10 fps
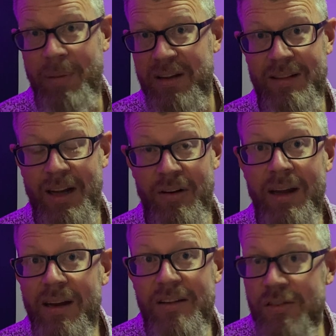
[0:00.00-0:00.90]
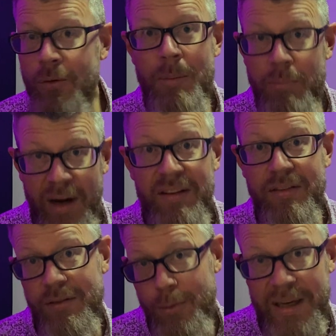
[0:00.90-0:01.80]
bass clarinet is to embrace
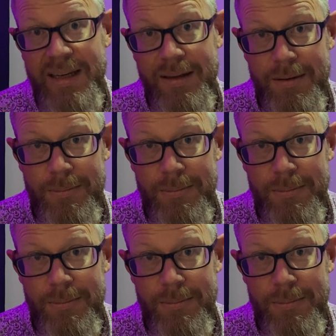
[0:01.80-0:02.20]
the squeak.